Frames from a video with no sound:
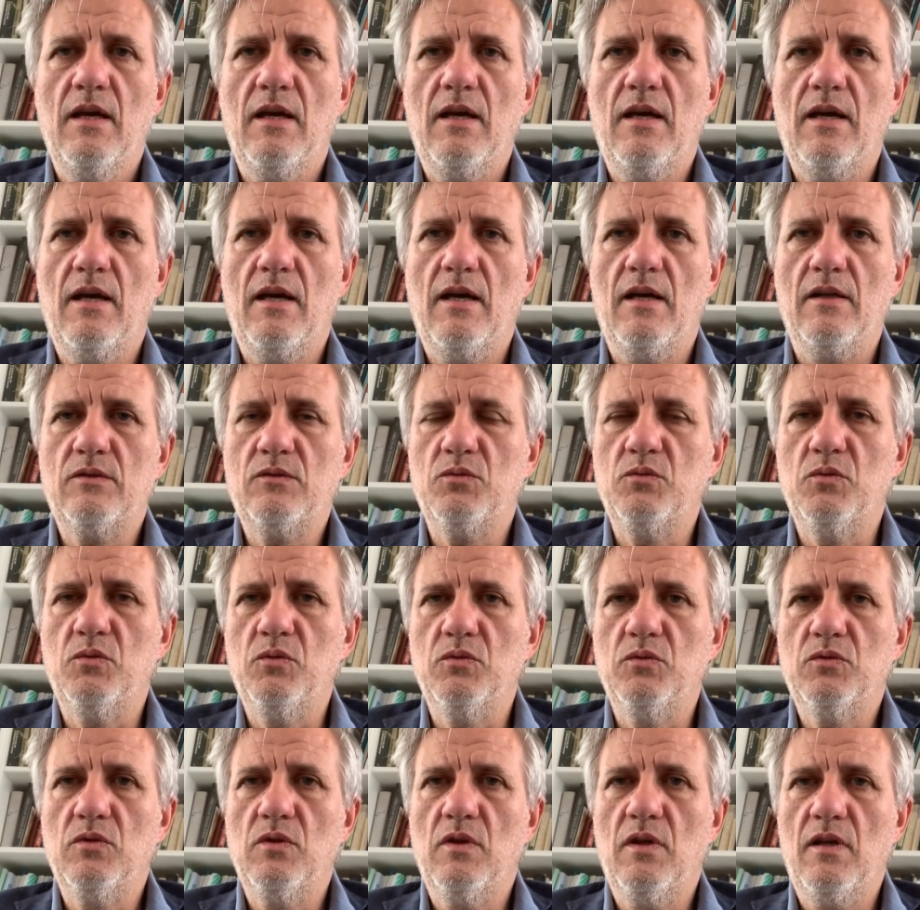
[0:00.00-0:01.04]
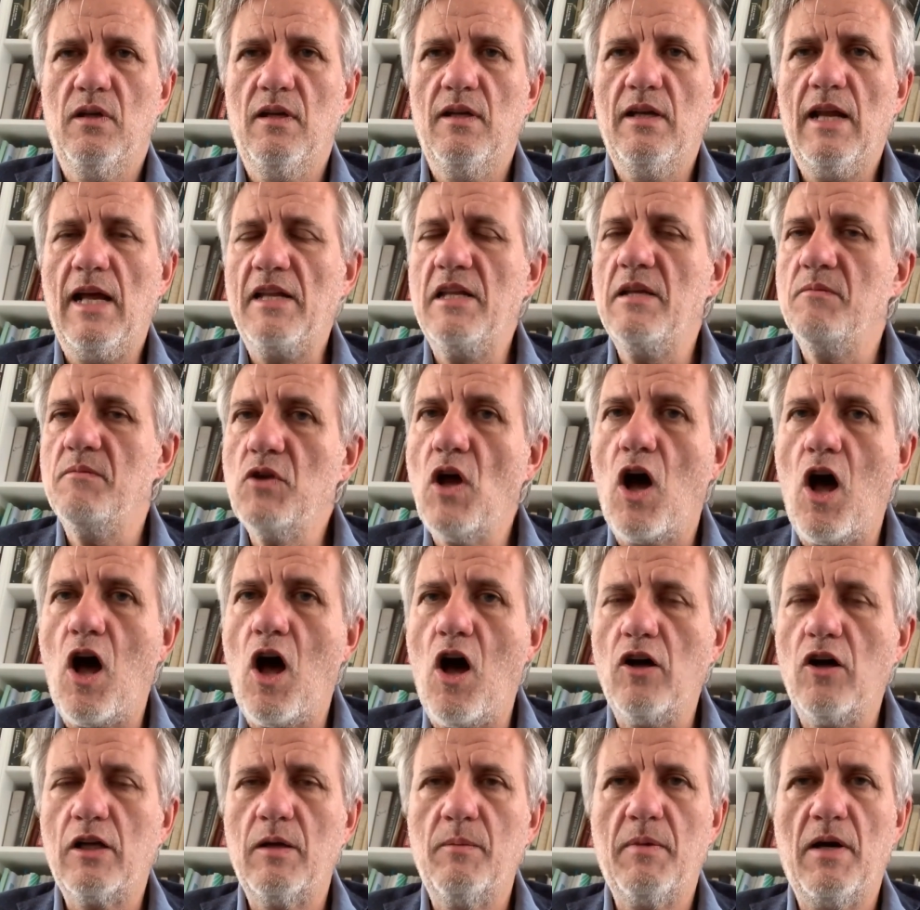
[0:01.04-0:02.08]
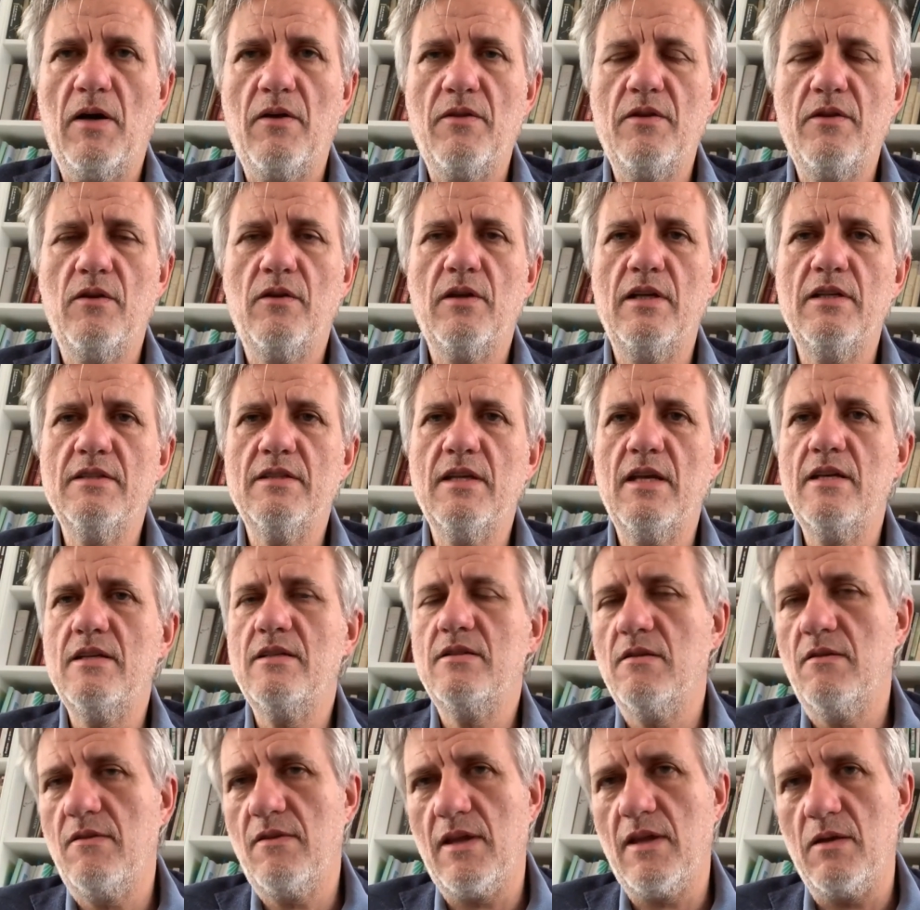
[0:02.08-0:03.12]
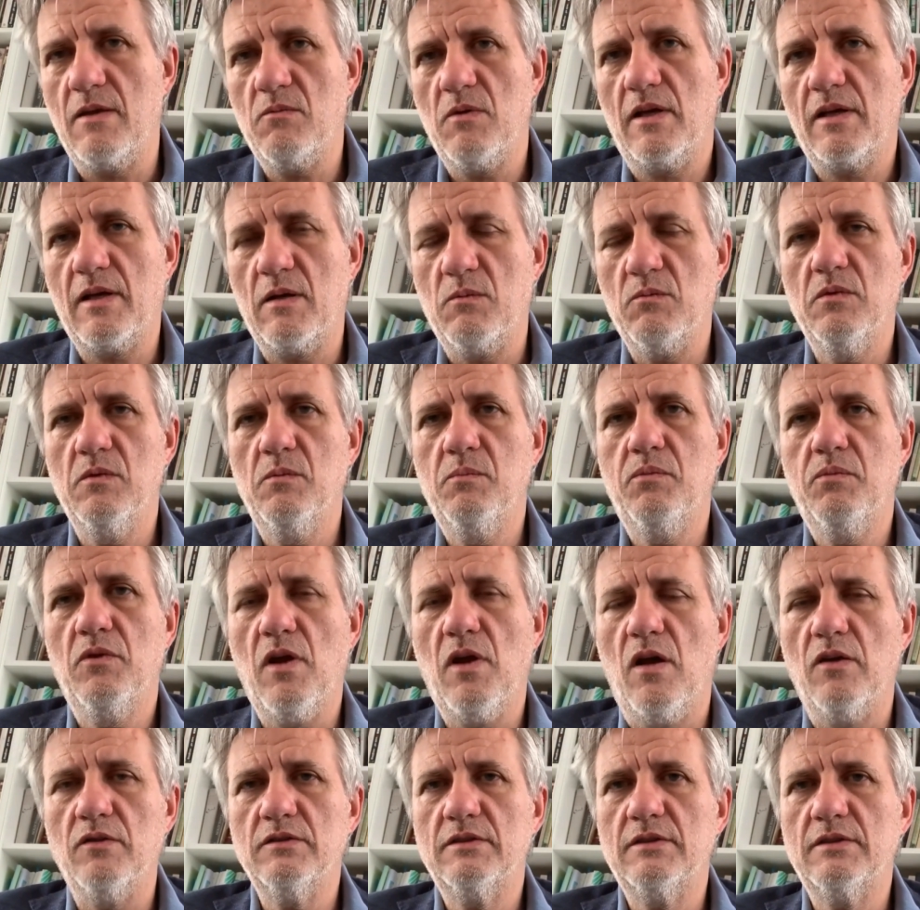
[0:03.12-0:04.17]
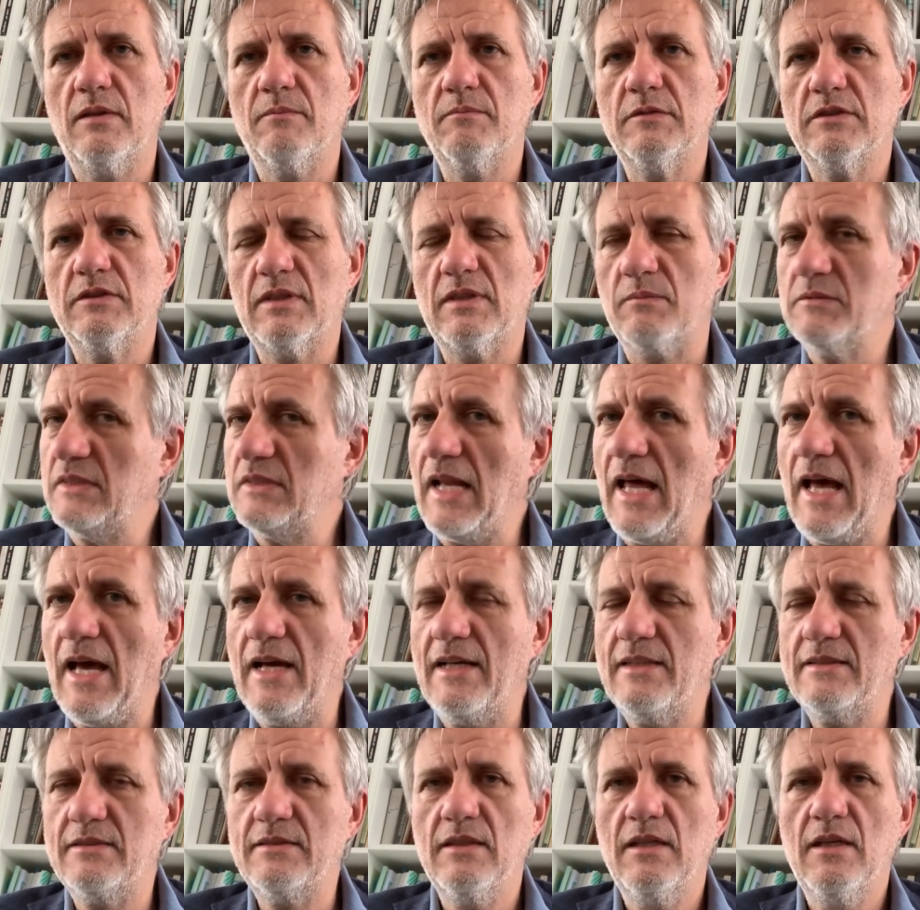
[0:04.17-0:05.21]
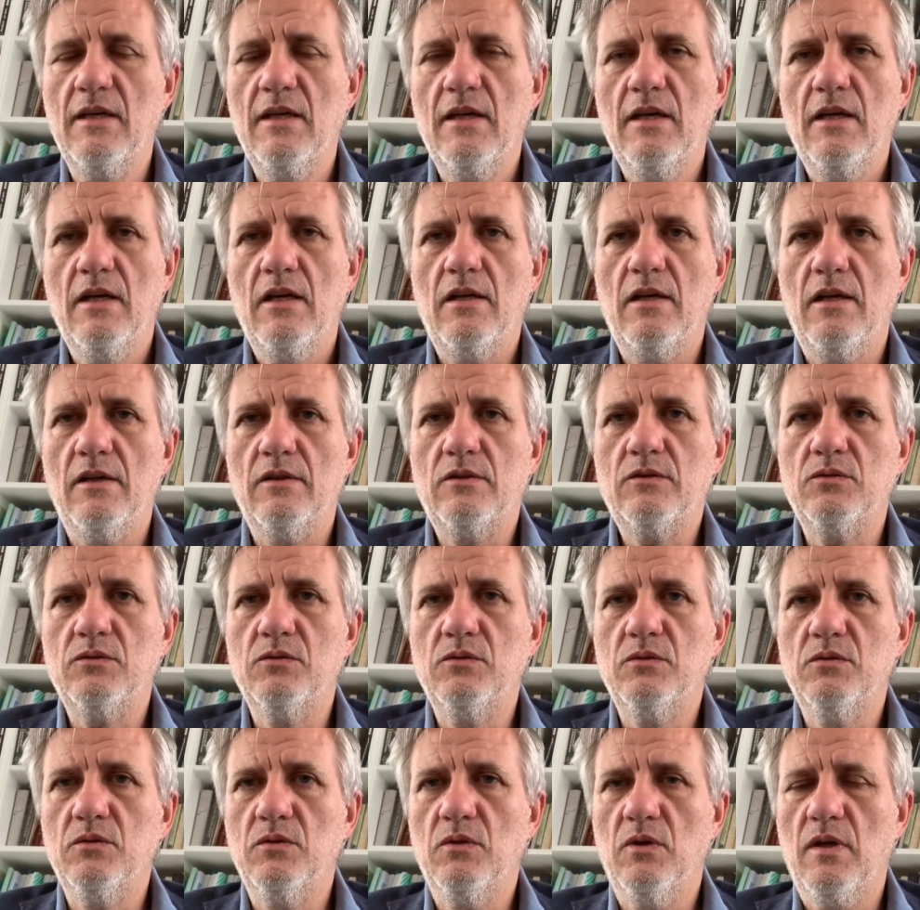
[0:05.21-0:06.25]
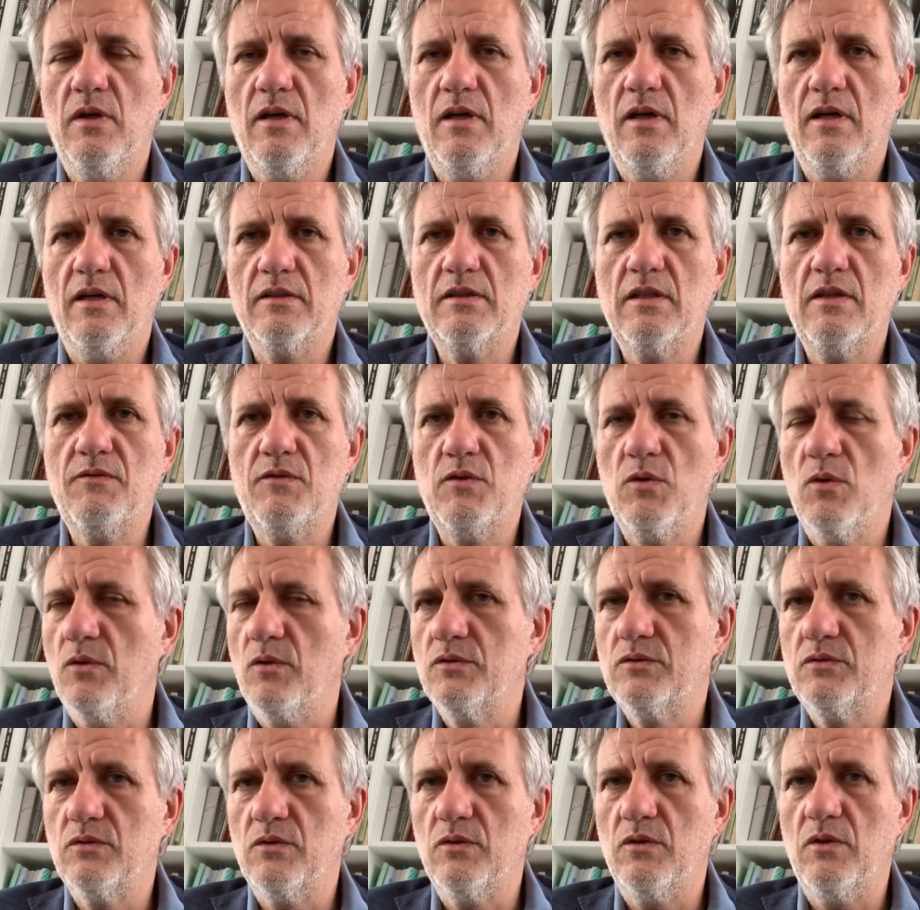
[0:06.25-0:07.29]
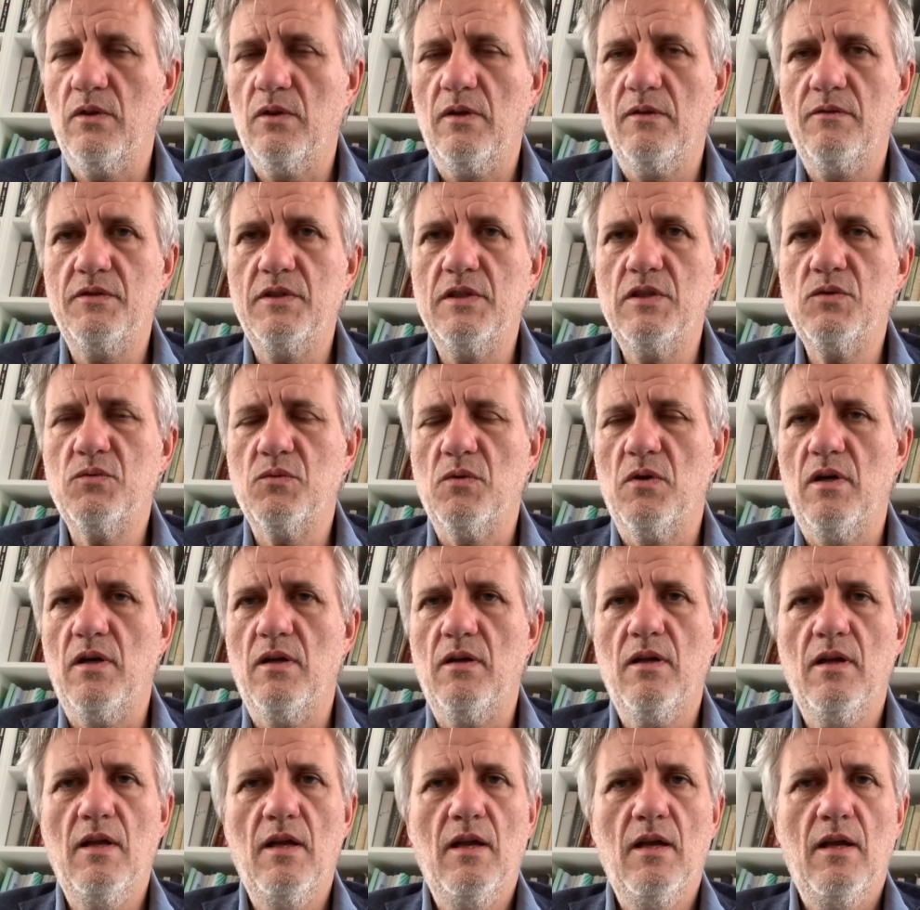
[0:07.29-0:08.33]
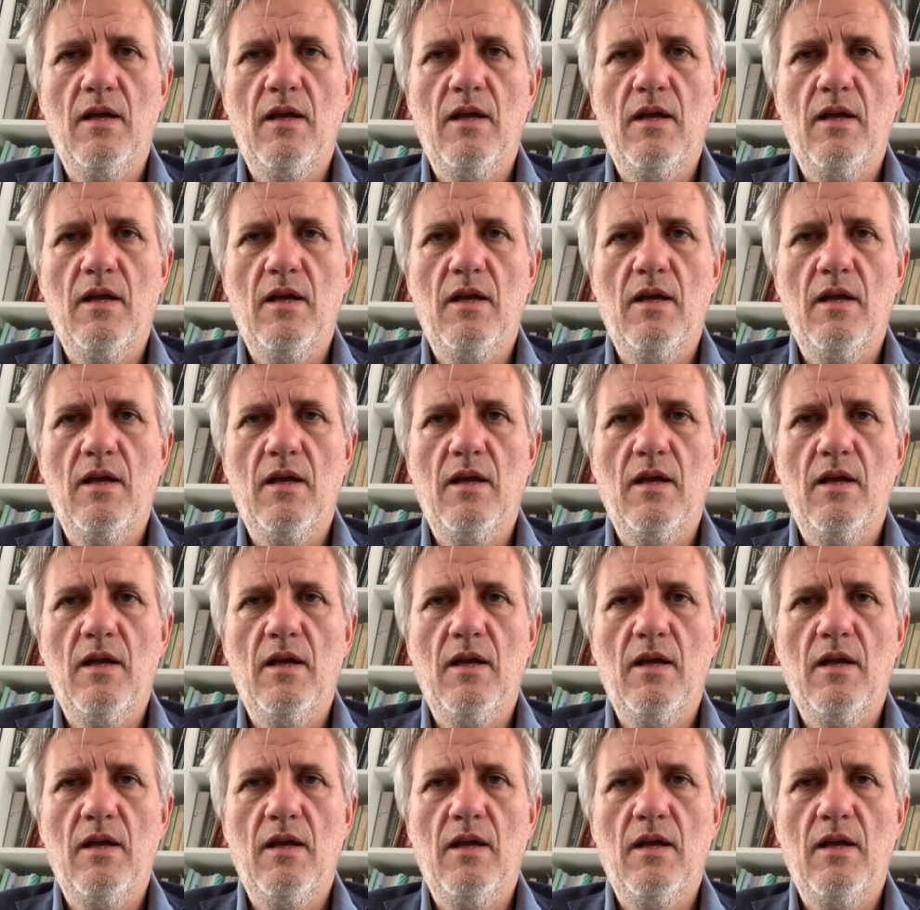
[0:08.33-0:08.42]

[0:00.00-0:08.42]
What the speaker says: to let him talk about the organization. Then again, we'll put on some slides to give you also a visual